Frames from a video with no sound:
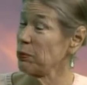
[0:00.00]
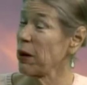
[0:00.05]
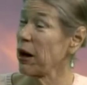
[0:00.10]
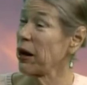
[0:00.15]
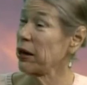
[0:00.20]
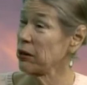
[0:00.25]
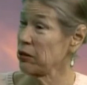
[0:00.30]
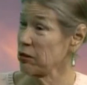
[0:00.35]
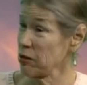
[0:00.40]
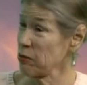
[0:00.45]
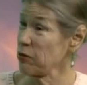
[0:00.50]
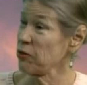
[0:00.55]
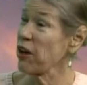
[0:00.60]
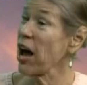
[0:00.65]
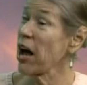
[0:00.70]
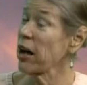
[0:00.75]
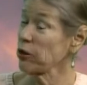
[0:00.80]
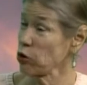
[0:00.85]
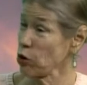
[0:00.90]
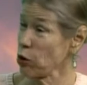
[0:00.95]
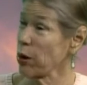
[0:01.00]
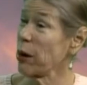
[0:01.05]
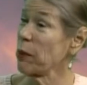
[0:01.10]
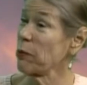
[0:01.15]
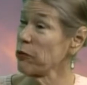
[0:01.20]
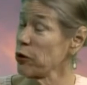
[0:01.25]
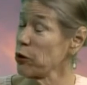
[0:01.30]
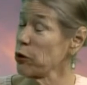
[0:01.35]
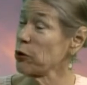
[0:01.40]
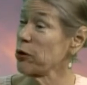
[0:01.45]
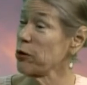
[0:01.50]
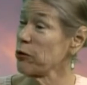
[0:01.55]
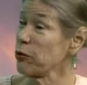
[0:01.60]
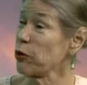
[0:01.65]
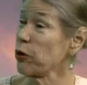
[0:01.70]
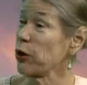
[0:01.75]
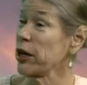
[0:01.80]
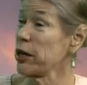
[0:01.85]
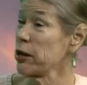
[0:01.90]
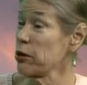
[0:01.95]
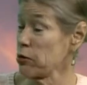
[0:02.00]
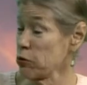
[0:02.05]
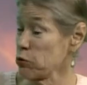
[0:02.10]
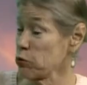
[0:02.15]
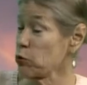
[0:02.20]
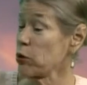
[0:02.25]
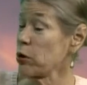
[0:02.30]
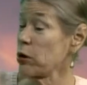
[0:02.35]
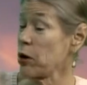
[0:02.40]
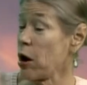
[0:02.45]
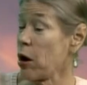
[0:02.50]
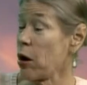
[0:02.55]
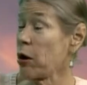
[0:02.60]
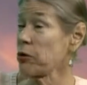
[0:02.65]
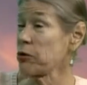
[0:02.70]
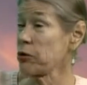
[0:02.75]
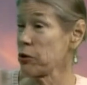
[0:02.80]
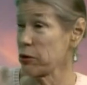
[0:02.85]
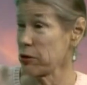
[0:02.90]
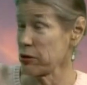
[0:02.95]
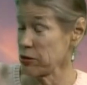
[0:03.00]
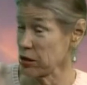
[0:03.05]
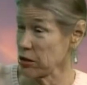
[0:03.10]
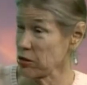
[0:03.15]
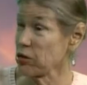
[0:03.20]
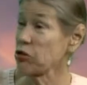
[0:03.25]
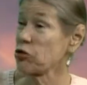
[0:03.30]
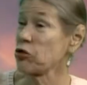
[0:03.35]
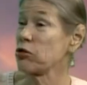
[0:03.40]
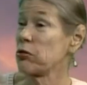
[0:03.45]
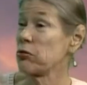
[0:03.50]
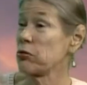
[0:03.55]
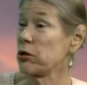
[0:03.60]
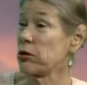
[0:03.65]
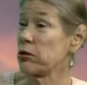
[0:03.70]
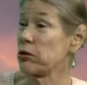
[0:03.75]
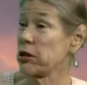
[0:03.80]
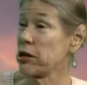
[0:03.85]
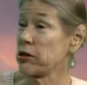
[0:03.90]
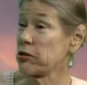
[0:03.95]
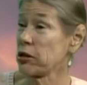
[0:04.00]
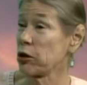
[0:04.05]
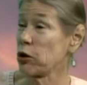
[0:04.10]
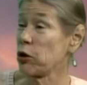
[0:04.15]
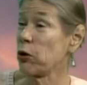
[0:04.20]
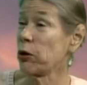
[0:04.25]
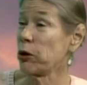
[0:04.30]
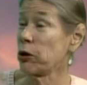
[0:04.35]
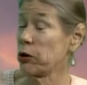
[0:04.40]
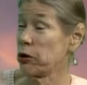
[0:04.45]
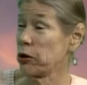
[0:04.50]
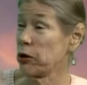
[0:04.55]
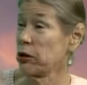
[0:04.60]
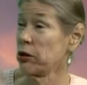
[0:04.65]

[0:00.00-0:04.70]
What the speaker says: But de facto, I'm voting for his additional role as a coroner.